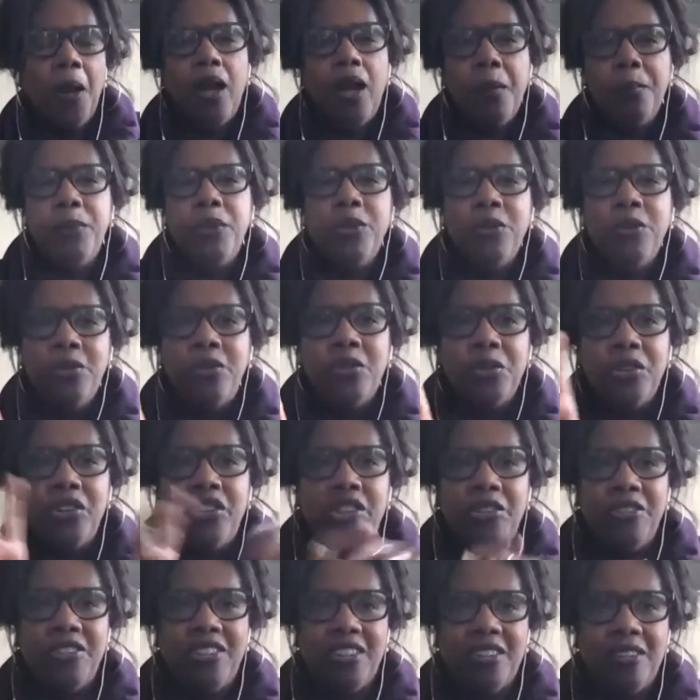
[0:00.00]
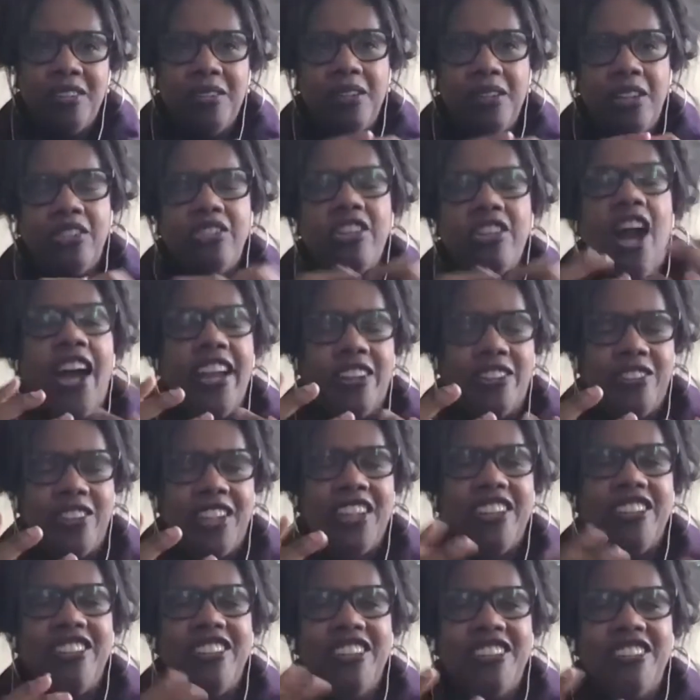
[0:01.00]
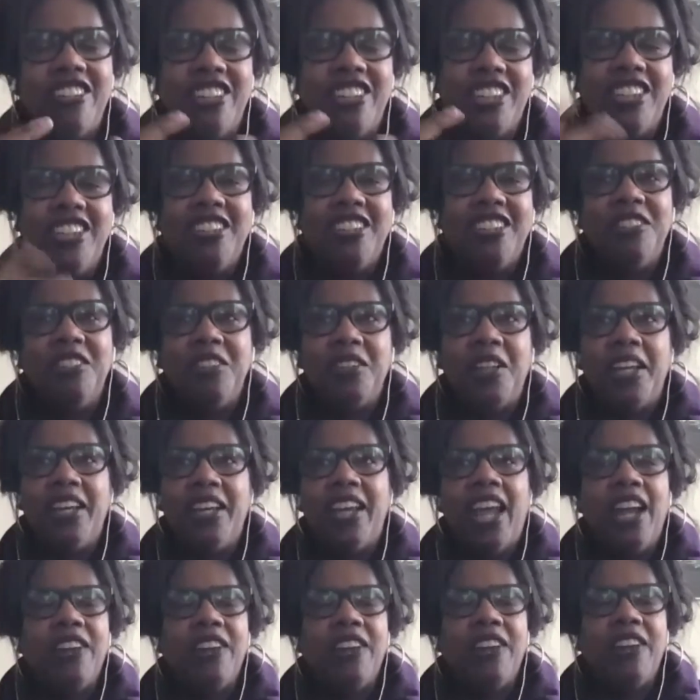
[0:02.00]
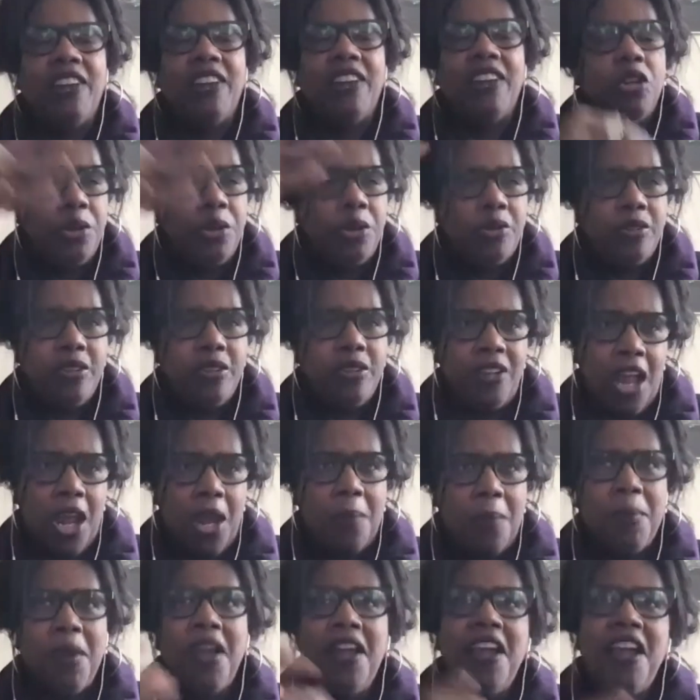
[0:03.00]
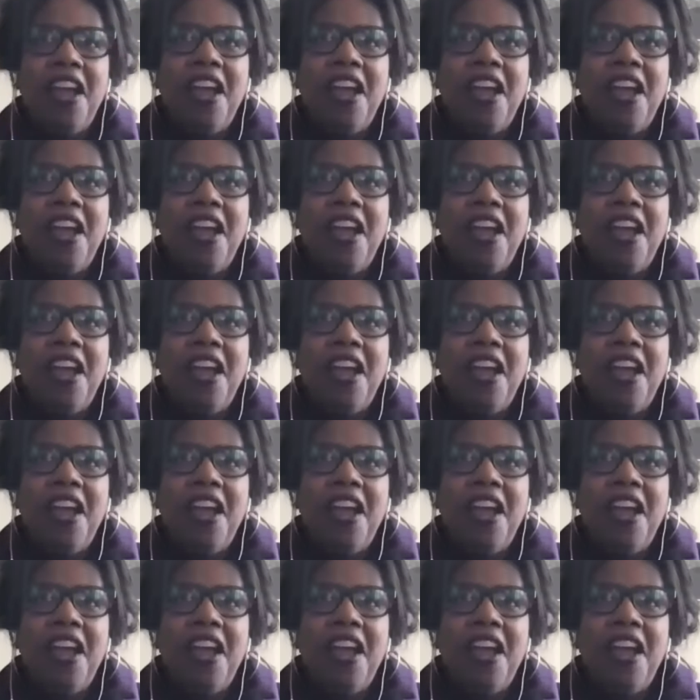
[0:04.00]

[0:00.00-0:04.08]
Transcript: a muse when she was a child, like she like gave her muse a name,